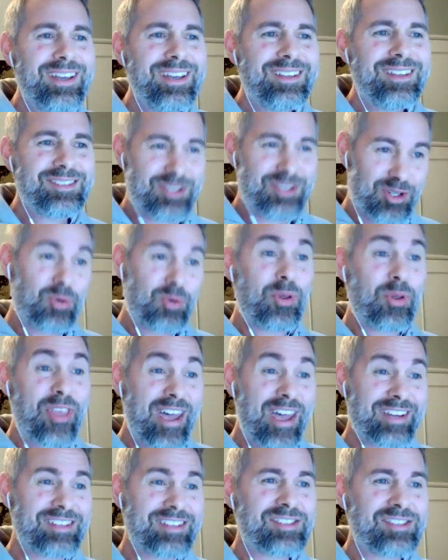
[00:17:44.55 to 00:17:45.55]
to do with
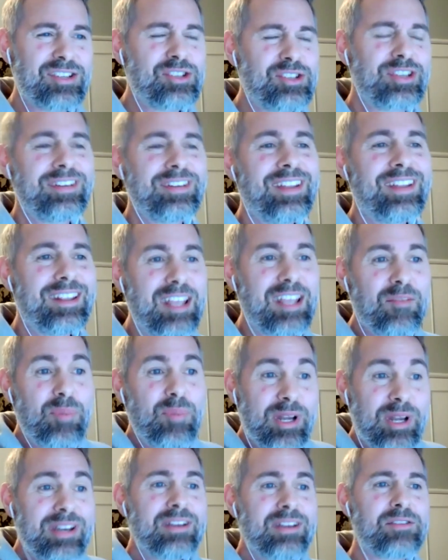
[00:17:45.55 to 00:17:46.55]
that decision and they've
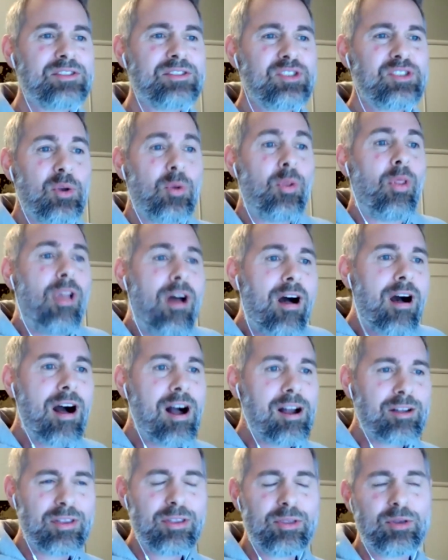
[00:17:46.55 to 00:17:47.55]
been here so
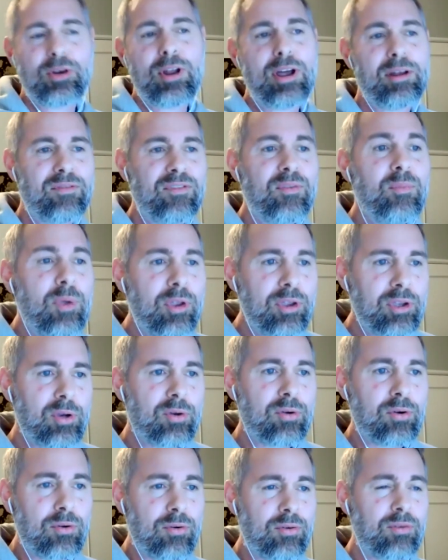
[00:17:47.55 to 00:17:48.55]
long that they're not
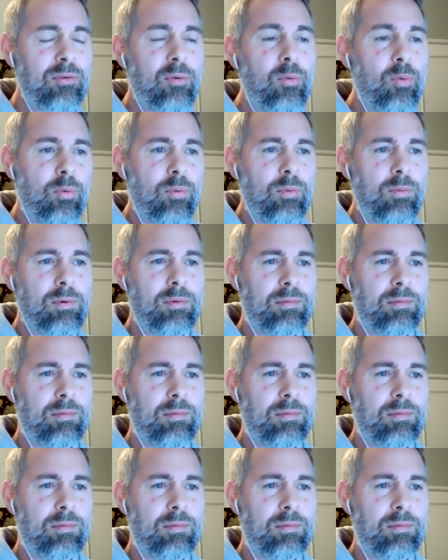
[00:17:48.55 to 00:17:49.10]
familiar or,